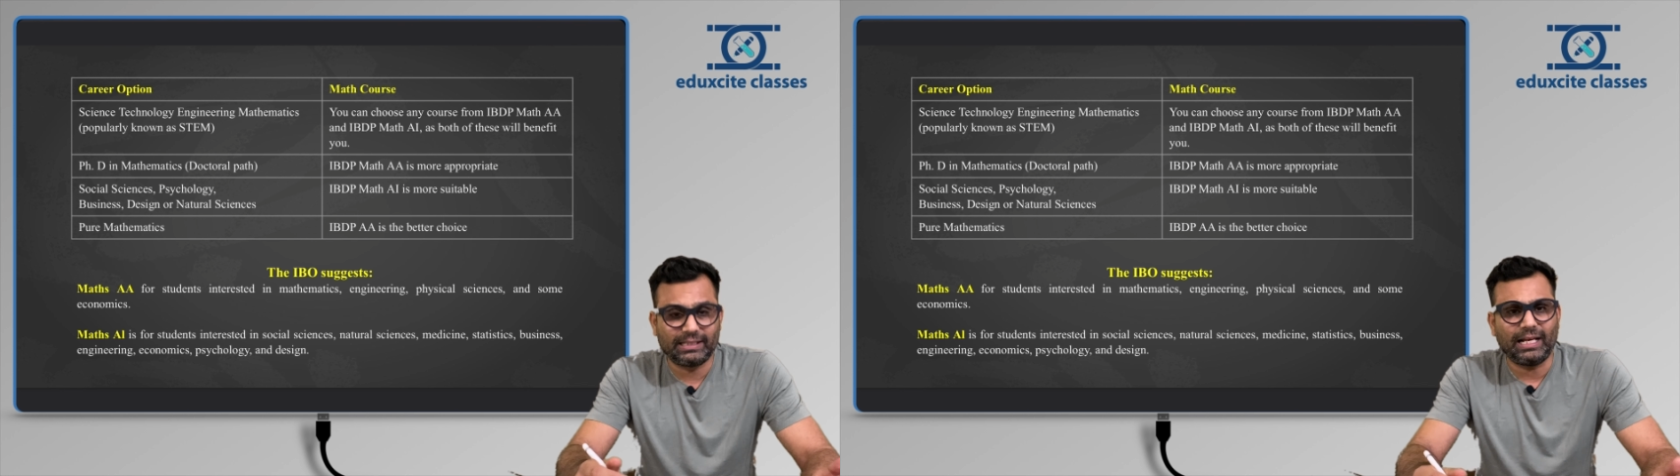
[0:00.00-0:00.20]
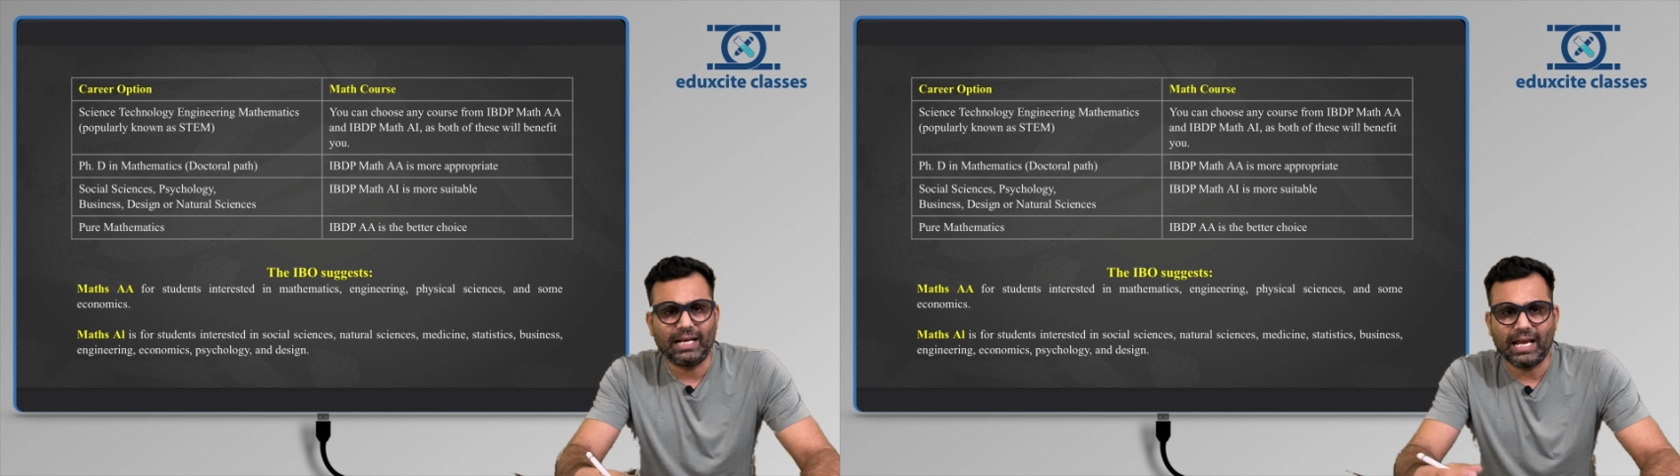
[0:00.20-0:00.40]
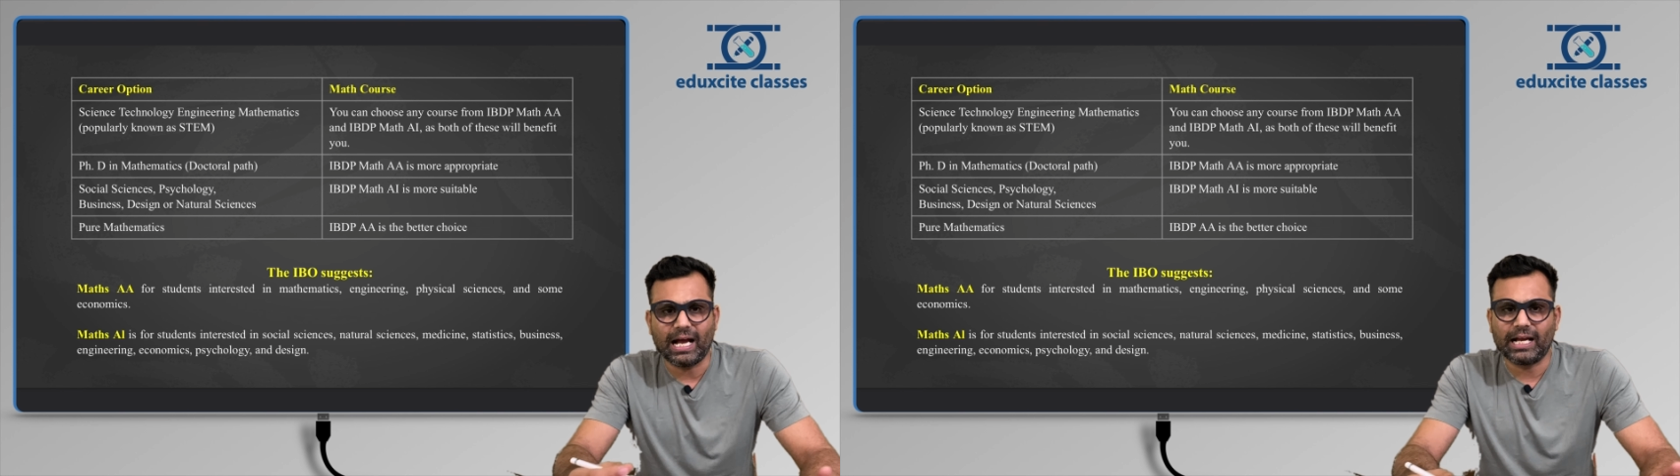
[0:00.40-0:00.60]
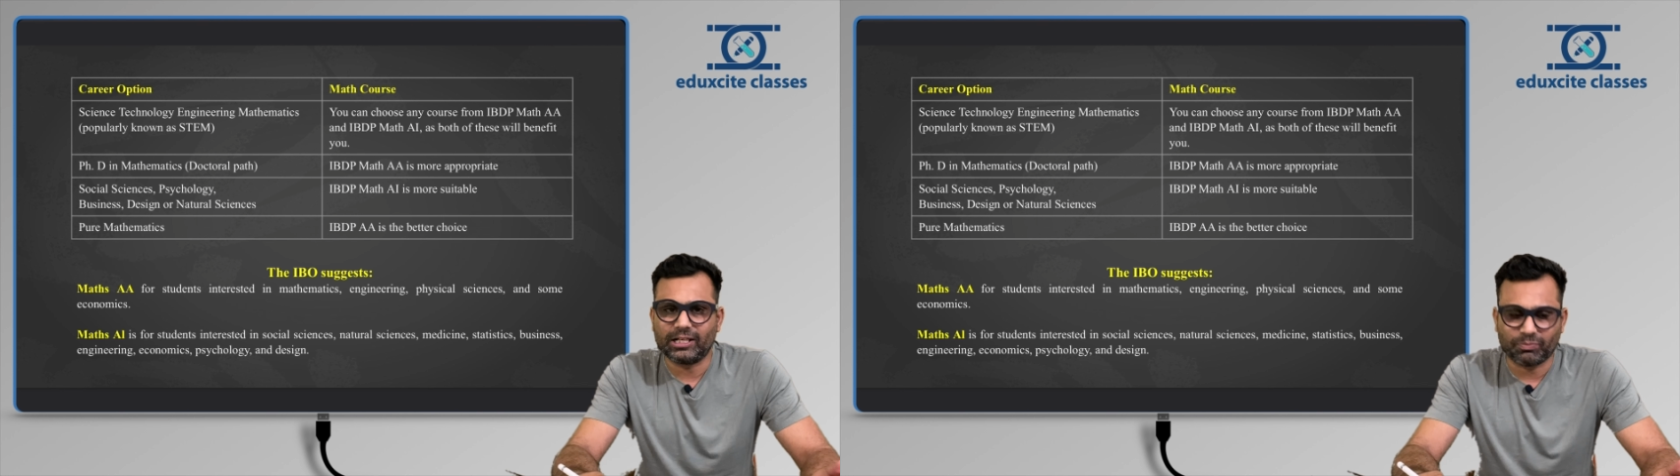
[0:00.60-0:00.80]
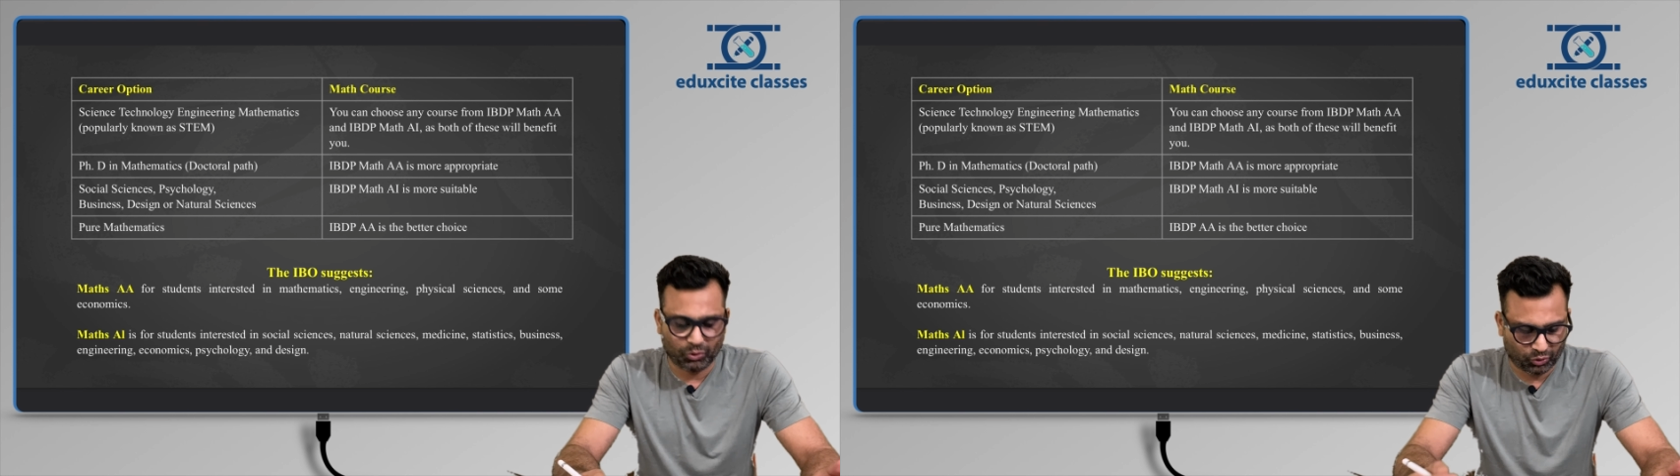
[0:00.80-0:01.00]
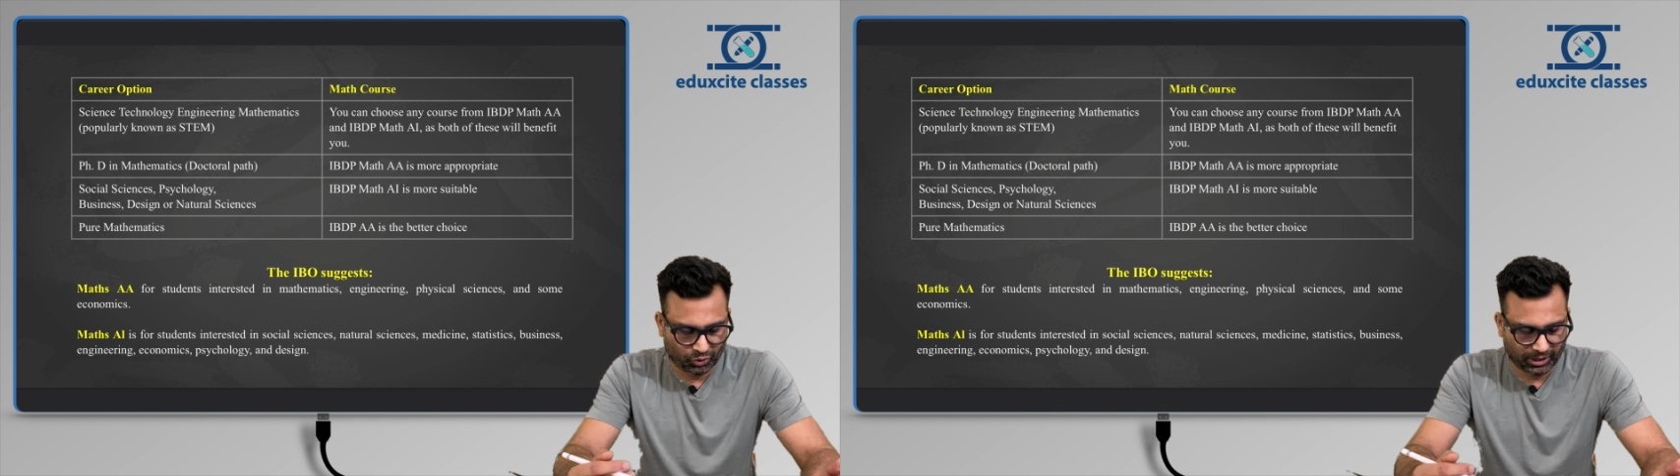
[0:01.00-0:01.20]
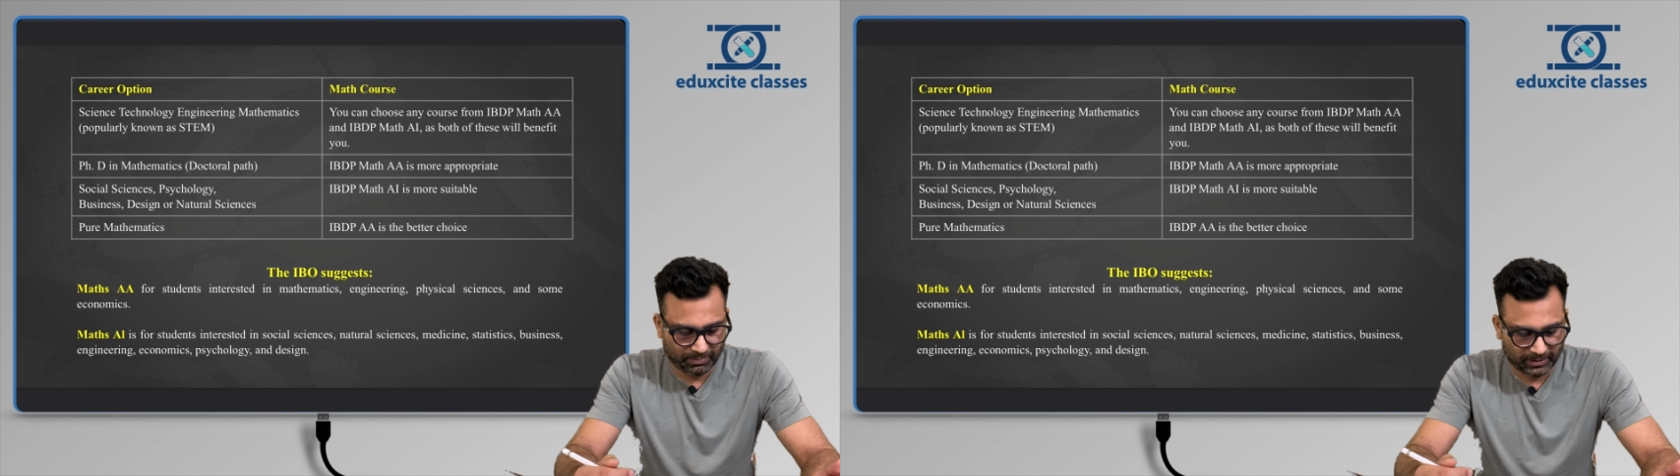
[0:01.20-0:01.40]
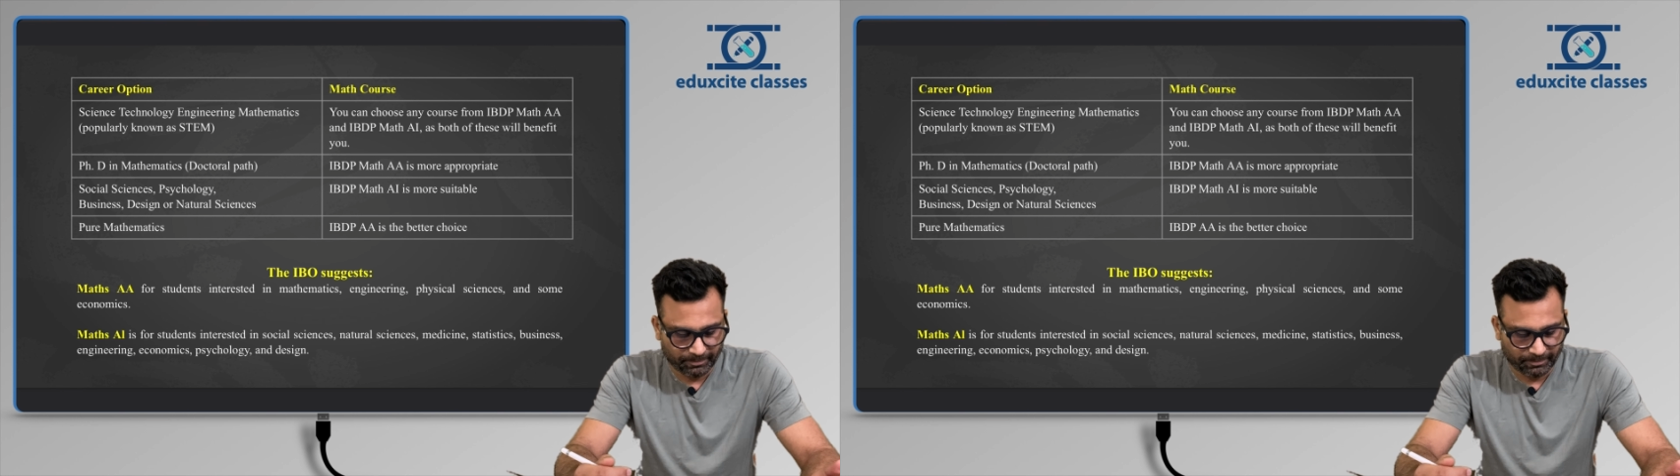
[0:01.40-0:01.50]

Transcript: then AI is more suitable.